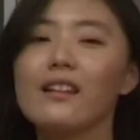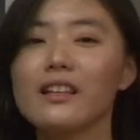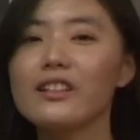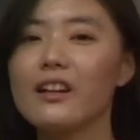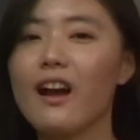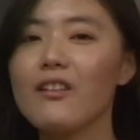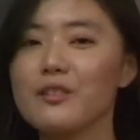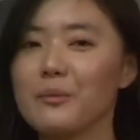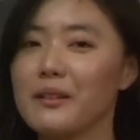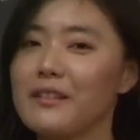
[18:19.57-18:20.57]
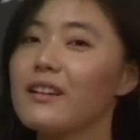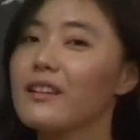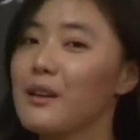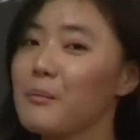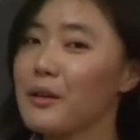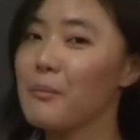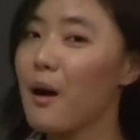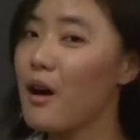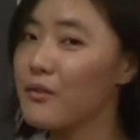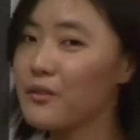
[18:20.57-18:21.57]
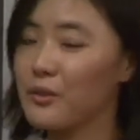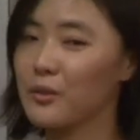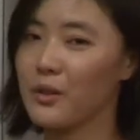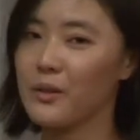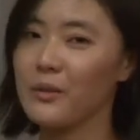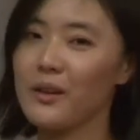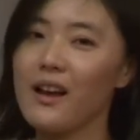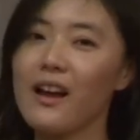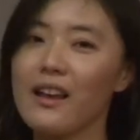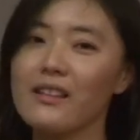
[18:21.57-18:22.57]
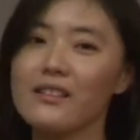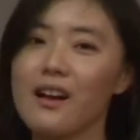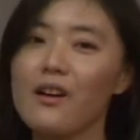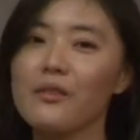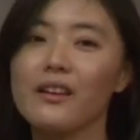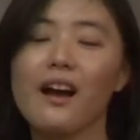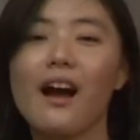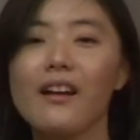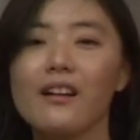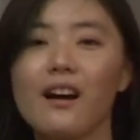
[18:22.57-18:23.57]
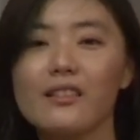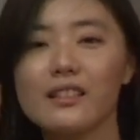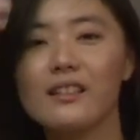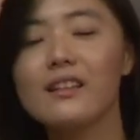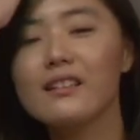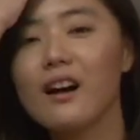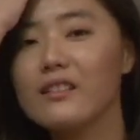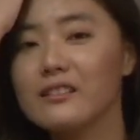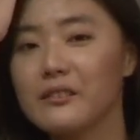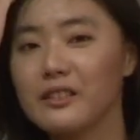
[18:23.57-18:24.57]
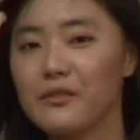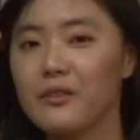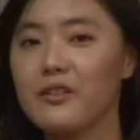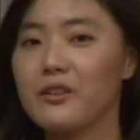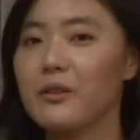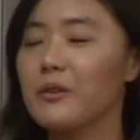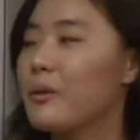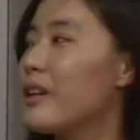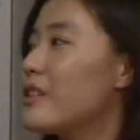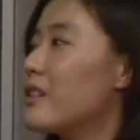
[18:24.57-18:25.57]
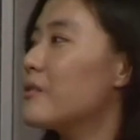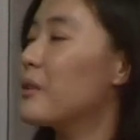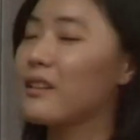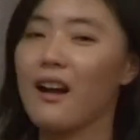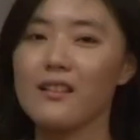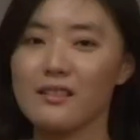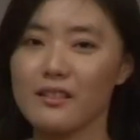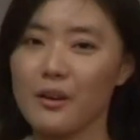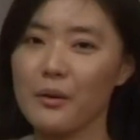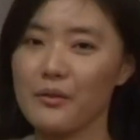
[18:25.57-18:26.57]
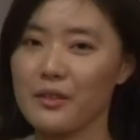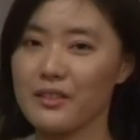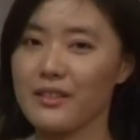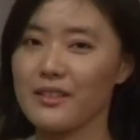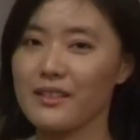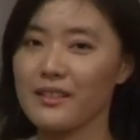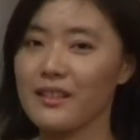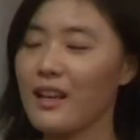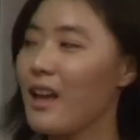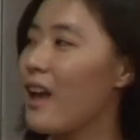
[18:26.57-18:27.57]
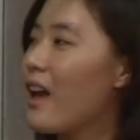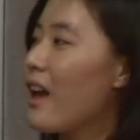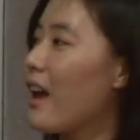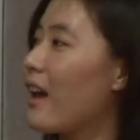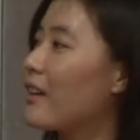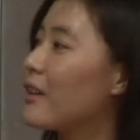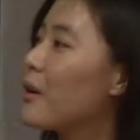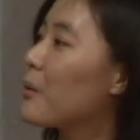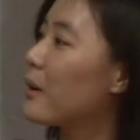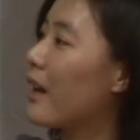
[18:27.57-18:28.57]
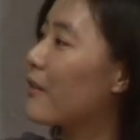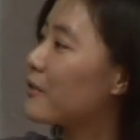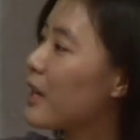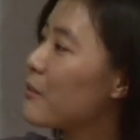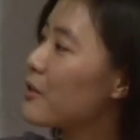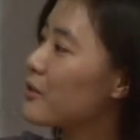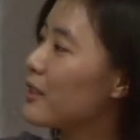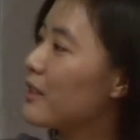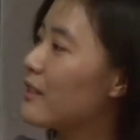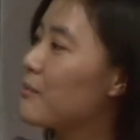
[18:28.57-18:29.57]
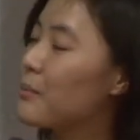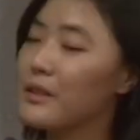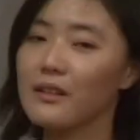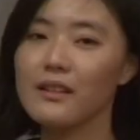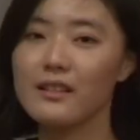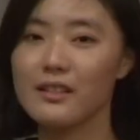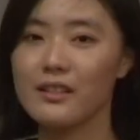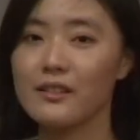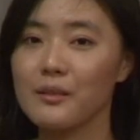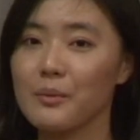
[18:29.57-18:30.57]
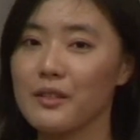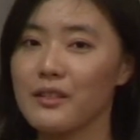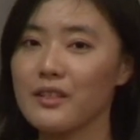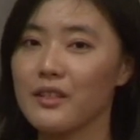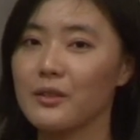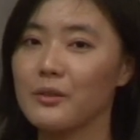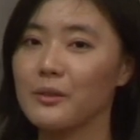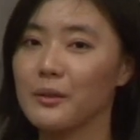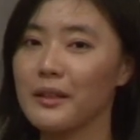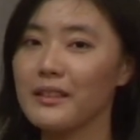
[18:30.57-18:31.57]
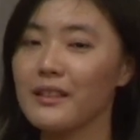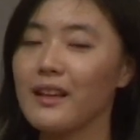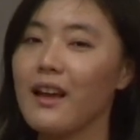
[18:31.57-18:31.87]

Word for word: linear algebra can be a powerful tool in solving higher order ordinary differential equation with constant coefficients. And we have demonstrated the, the standard procedure to do it,